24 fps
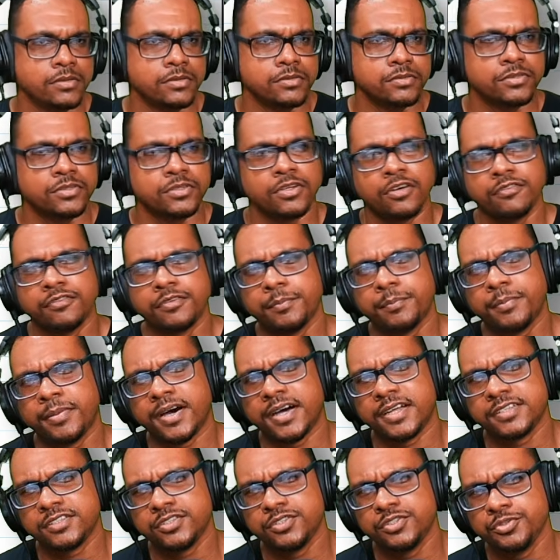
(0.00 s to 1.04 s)
So now for
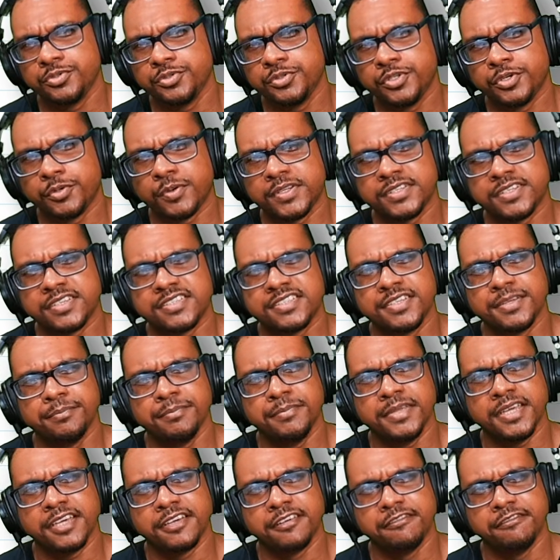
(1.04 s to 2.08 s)
part 2, they want us to
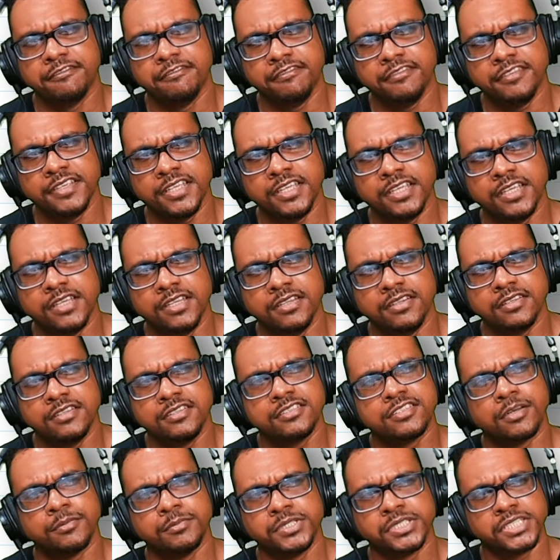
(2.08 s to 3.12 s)
make V the
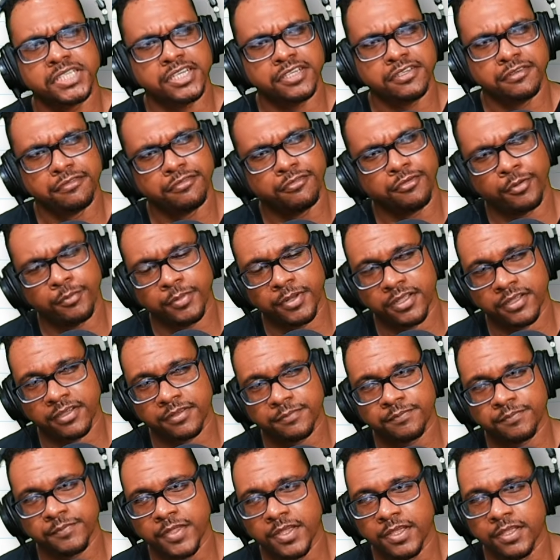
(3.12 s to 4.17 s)
subject of the formula.
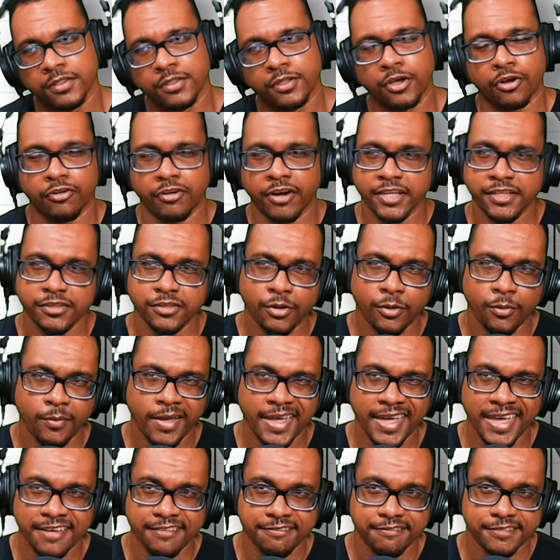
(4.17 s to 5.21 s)
Now, right now,
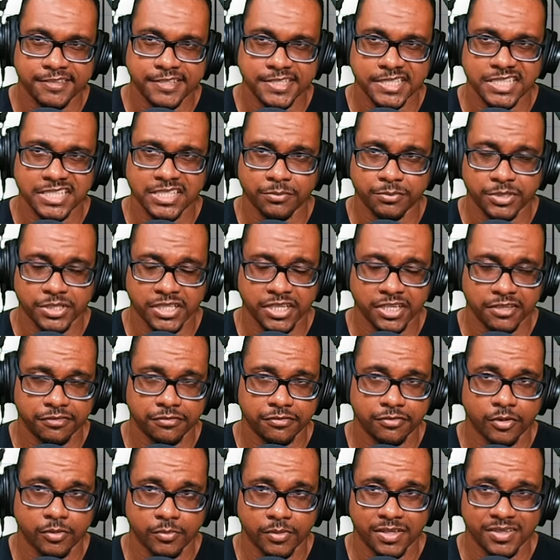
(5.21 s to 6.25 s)
F is the subject of the
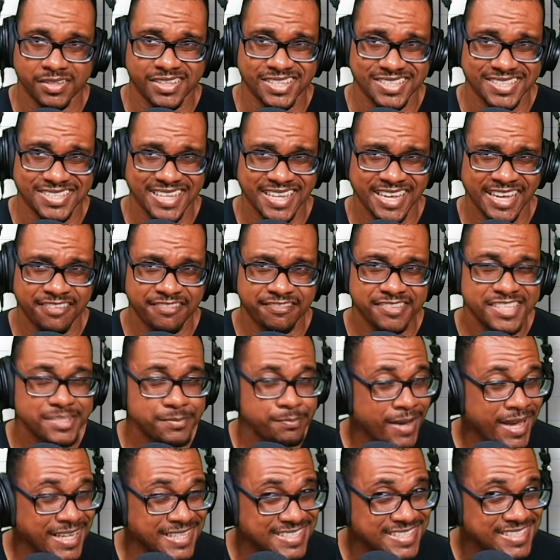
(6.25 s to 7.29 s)
formula because F is
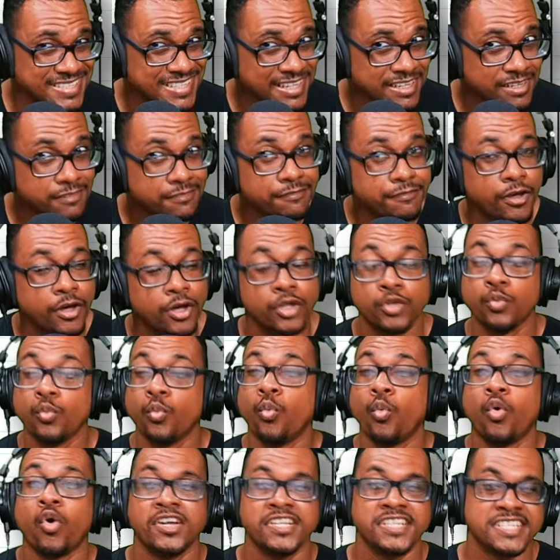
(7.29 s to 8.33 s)
by itself
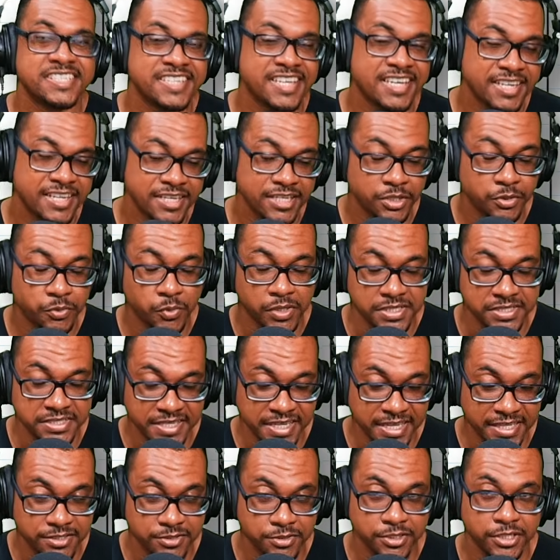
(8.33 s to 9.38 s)
on one side of the equal
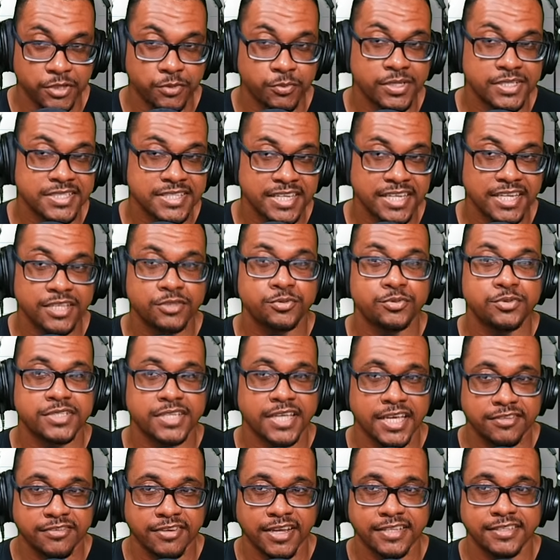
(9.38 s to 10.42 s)
sign. So the equal sign are two
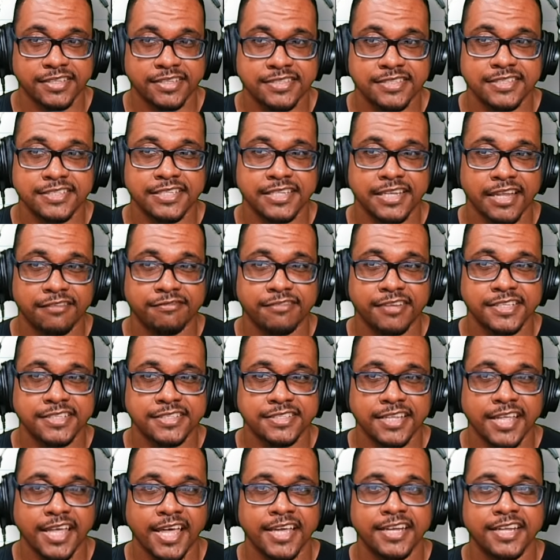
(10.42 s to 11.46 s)
sides, right? This is the left-hand
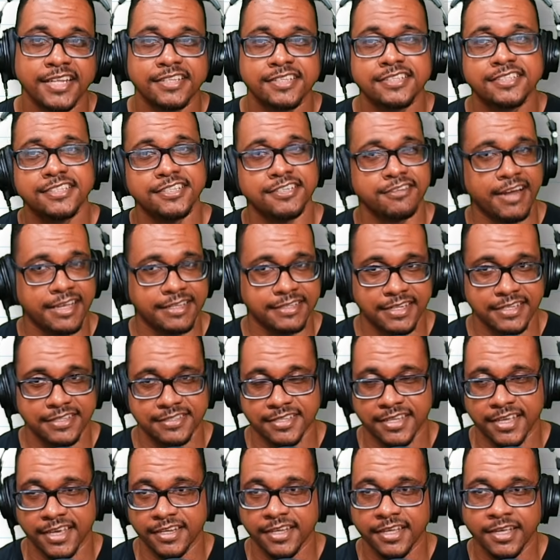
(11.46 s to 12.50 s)
side and this is the right-hand
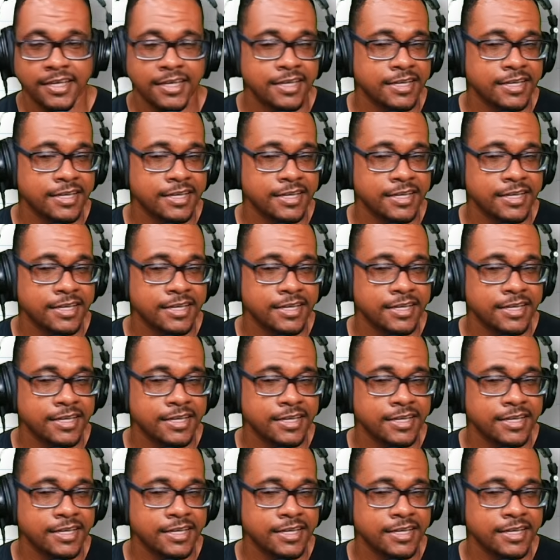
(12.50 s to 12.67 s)
side.